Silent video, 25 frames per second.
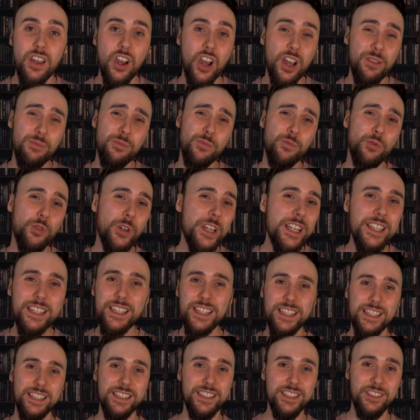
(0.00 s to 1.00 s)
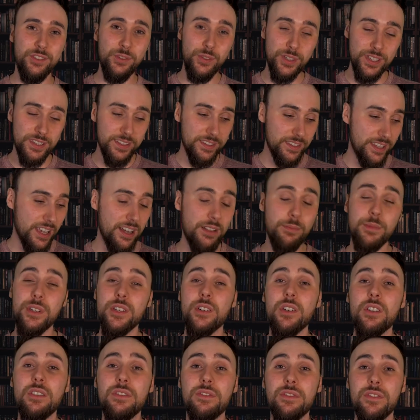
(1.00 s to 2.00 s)
I'm reading, and you can tell me
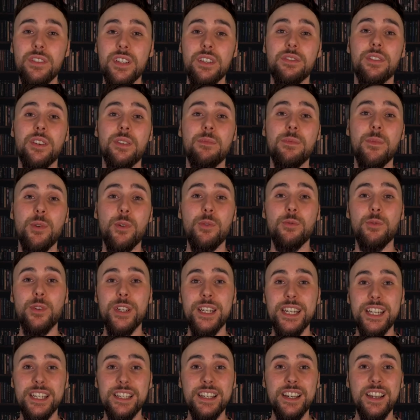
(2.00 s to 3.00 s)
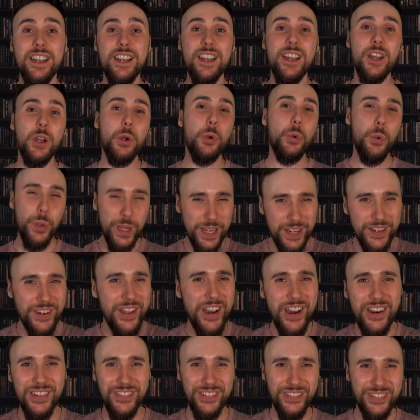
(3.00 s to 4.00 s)
off if I'm not reading quick
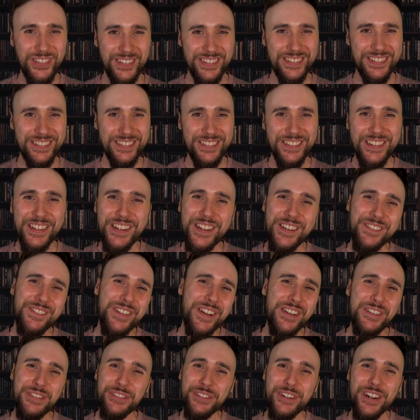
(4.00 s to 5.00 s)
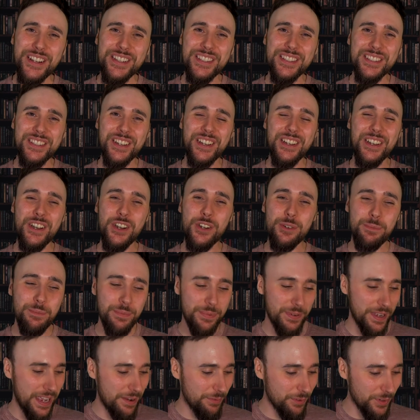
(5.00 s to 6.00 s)
enough. My friends, I
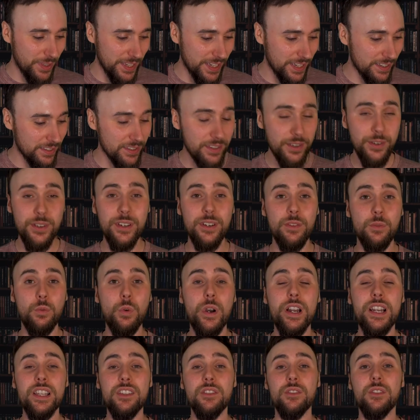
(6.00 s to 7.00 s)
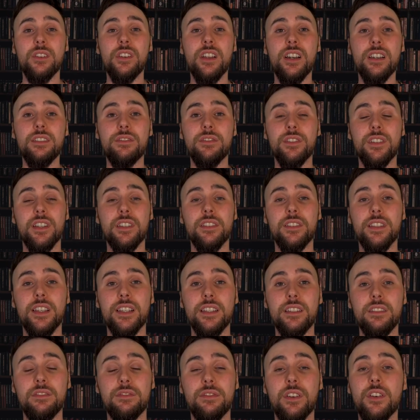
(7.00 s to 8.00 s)
hope everything is going well in your life, and I
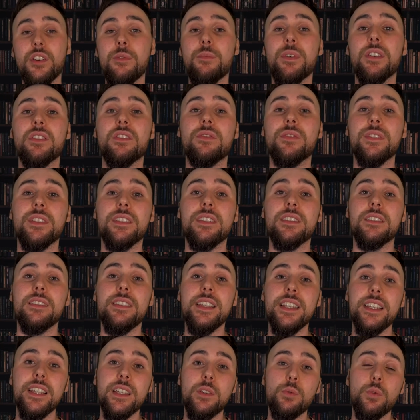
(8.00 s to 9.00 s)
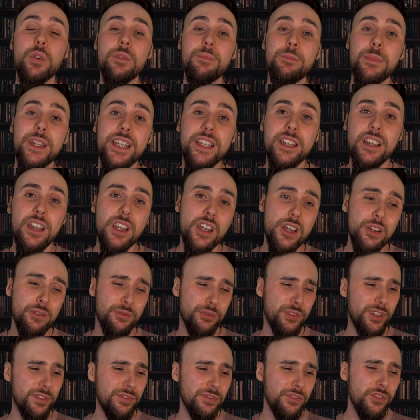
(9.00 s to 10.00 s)
thank you very much for sticking with me
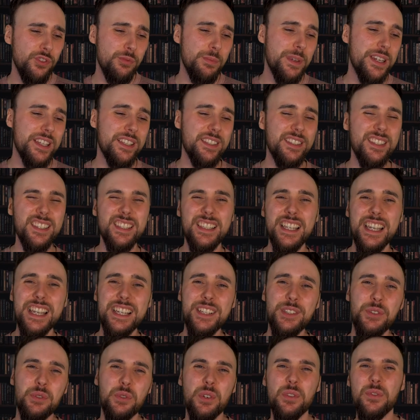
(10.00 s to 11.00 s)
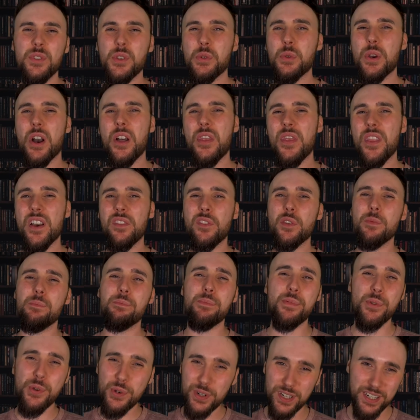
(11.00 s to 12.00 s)
for a few minutes today to review another
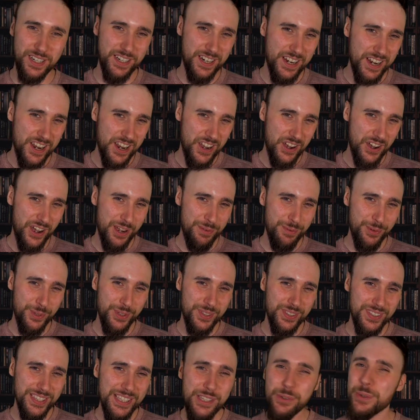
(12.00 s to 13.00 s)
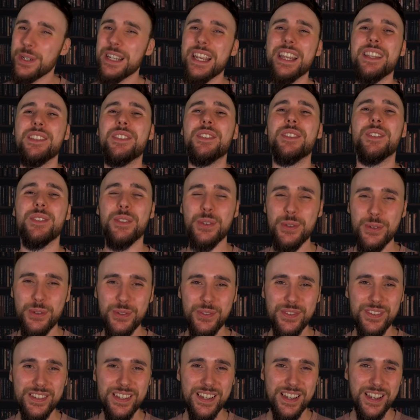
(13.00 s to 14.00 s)
book. I will see you again
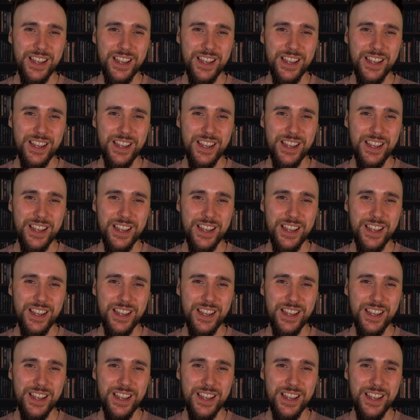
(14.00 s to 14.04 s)
soon.